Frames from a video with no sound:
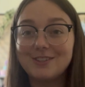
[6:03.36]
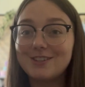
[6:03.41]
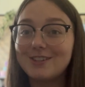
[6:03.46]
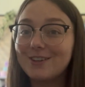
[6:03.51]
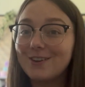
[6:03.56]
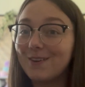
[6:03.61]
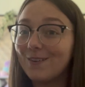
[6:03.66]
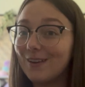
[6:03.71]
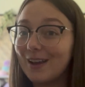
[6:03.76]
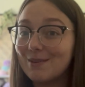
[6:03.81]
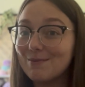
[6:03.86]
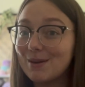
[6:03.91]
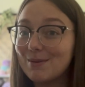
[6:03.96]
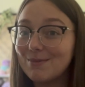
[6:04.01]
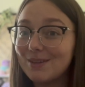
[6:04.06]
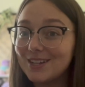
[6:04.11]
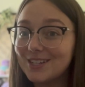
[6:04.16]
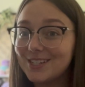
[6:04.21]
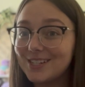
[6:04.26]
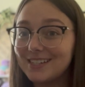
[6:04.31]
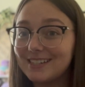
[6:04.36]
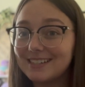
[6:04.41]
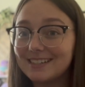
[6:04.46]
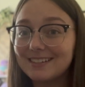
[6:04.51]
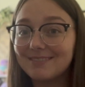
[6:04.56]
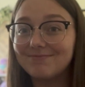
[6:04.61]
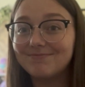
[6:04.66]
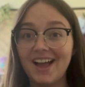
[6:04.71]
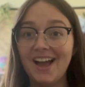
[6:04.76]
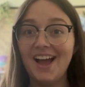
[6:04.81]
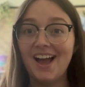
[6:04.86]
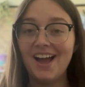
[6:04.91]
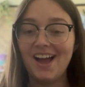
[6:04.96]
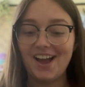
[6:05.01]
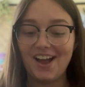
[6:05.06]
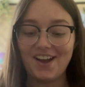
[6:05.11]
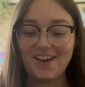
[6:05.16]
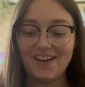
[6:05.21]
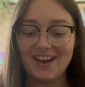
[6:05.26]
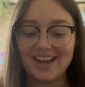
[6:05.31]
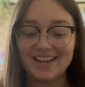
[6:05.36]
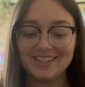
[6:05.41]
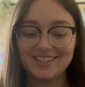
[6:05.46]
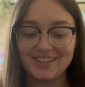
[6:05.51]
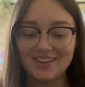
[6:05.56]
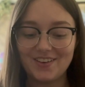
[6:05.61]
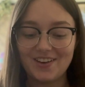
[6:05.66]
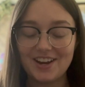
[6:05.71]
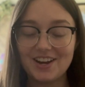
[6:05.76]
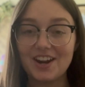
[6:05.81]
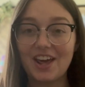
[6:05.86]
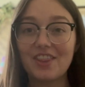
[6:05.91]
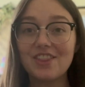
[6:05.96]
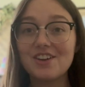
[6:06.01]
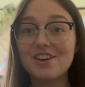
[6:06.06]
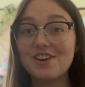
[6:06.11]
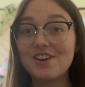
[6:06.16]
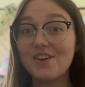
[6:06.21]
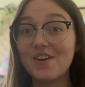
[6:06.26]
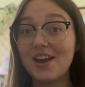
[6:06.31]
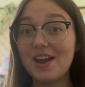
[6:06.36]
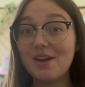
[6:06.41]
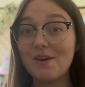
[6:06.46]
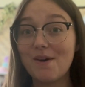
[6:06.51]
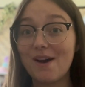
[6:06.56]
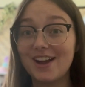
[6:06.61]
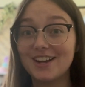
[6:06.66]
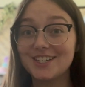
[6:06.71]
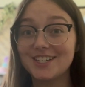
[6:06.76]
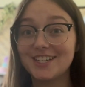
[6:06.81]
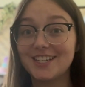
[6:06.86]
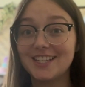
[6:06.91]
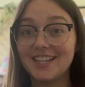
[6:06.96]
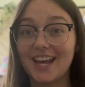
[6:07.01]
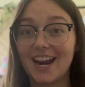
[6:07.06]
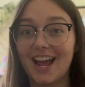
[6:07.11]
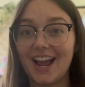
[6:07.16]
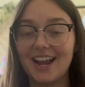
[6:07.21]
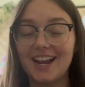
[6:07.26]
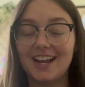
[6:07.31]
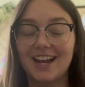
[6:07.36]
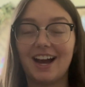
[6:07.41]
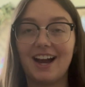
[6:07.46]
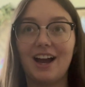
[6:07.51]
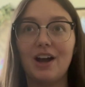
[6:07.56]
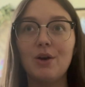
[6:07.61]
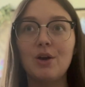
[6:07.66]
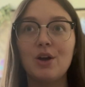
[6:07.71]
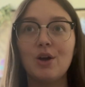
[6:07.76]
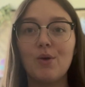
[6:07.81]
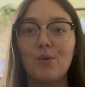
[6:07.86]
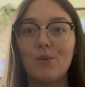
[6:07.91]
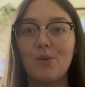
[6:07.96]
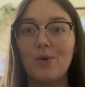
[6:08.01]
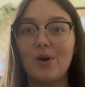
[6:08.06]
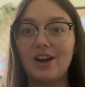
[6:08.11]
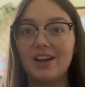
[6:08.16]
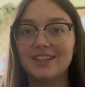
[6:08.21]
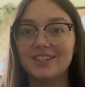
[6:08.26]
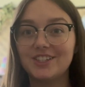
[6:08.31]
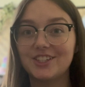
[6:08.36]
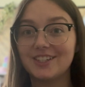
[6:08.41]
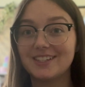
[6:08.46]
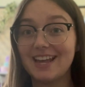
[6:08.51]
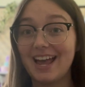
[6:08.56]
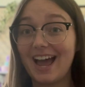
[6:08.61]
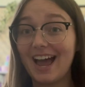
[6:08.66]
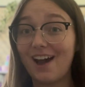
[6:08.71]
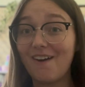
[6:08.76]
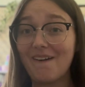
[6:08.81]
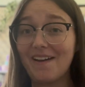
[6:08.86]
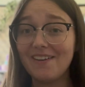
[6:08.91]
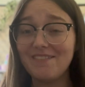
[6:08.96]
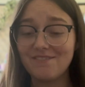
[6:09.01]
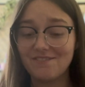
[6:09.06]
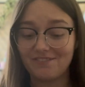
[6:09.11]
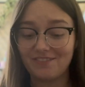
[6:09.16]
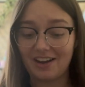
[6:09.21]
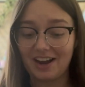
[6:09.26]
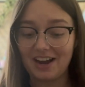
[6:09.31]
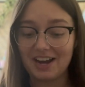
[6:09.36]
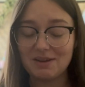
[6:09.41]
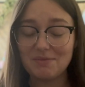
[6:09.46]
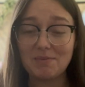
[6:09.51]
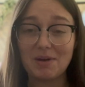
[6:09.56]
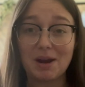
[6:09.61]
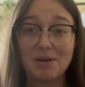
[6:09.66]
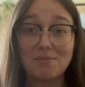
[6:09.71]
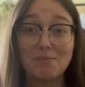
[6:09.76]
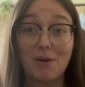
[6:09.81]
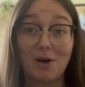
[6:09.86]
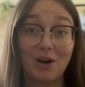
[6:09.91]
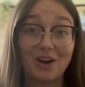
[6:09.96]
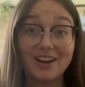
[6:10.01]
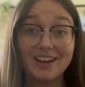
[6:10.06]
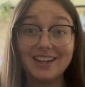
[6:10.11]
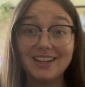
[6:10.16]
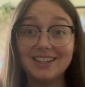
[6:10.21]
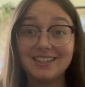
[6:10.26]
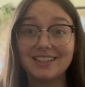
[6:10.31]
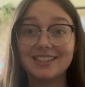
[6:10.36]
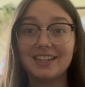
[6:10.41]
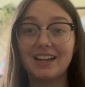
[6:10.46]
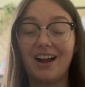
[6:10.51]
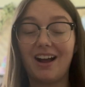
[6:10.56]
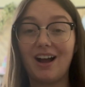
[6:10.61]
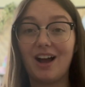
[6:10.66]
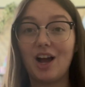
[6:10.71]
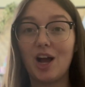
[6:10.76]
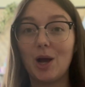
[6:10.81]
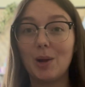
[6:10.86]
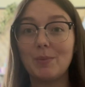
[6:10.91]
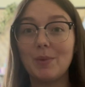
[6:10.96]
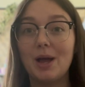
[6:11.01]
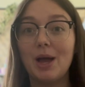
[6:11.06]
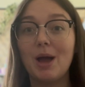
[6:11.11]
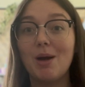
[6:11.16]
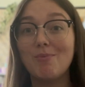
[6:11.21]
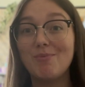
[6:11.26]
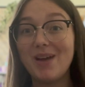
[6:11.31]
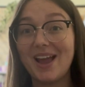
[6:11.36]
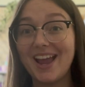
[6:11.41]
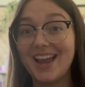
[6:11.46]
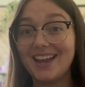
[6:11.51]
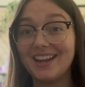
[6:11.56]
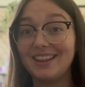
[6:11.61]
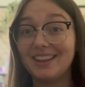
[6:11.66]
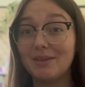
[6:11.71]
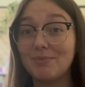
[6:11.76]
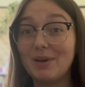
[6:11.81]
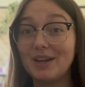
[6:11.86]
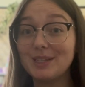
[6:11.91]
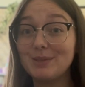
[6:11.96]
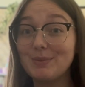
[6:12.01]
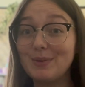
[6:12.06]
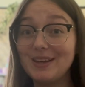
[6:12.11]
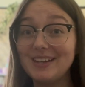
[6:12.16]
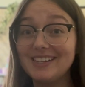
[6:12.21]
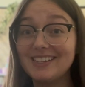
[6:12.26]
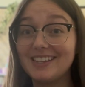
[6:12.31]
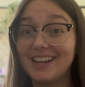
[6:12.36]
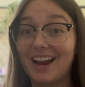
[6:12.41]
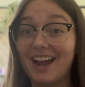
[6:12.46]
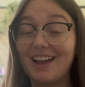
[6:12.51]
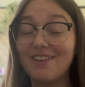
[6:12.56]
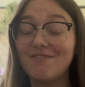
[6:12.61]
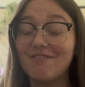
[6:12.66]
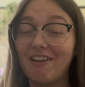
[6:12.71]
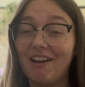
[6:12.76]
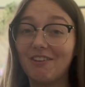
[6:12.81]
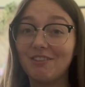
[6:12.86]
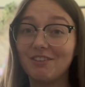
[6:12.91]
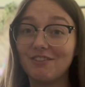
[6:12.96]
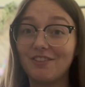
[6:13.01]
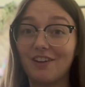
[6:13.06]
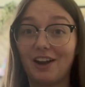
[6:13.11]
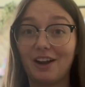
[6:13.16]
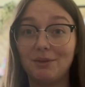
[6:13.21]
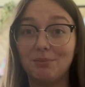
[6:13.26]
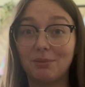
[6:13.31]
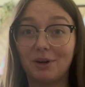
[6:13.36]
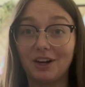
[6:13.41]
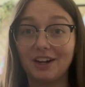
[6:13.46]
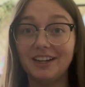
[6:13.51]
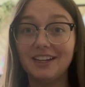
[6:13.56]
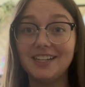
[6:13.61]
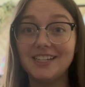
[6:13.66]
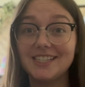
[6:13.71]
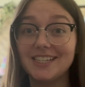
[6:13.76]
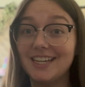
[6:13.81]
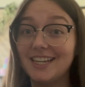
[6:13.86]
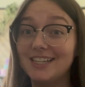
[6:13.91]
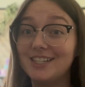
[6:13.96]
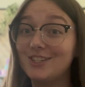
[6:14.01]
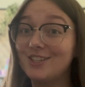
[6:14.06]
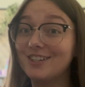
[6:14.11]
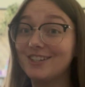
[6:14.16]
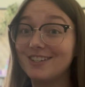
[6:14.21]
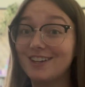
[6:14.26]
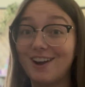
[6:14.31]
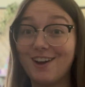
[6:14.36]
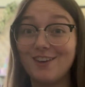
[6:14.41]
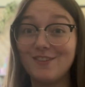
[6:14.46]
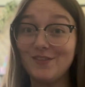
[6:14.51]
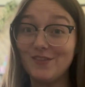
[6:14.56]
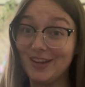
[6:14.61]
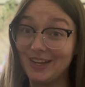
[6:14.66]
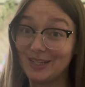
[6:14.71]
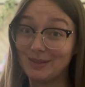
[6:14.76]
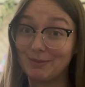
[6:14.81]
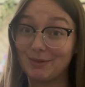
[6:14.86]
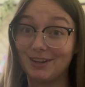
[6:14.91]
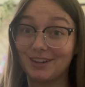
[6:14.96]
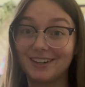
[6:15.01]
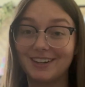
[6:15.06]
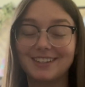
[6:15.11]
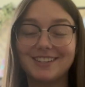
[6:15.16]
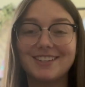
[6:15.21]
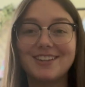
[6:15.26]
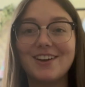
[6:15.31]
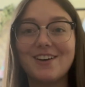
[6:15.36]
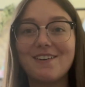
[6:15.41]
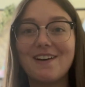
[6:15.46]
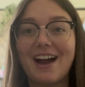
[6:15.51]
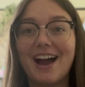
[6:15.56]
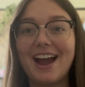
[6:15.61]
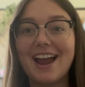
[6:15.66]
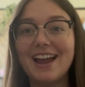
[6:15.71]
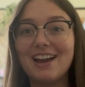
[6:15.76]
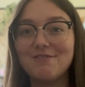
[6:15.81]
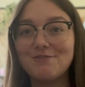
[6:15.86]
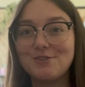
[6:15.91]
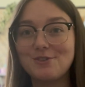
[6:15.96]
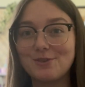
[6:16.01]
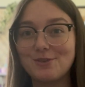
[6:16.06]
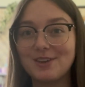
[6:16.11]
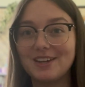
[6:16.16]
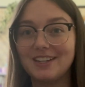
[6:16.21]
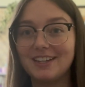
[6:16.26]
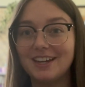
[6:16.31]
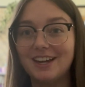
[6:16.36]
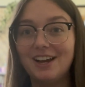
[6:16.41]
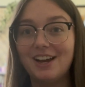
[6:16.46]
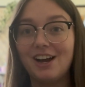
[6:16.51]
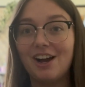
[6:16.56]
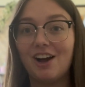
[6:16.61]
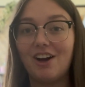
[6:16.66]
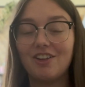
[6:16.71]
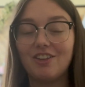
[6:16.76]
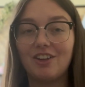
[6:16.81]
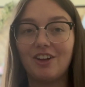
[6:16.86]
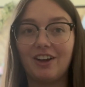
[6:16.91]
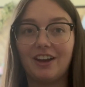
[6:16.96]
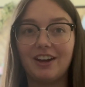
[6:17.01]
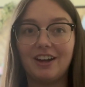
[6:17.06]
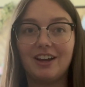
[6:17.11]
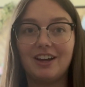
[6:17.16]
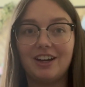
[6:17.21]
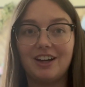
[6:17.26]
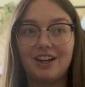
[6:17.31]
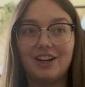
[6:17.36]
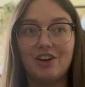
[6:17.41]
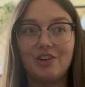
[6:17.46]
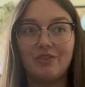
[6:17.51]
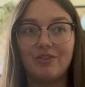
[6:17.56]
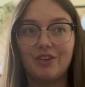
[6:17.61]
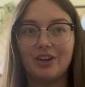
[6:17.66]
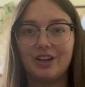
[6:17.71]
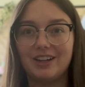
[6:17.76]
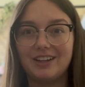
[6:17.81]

to create my plushies. Okay, so another great question that I got was just how I find my markets. And the best place that I found to find markets is just on Facebook. So I have joined a lot of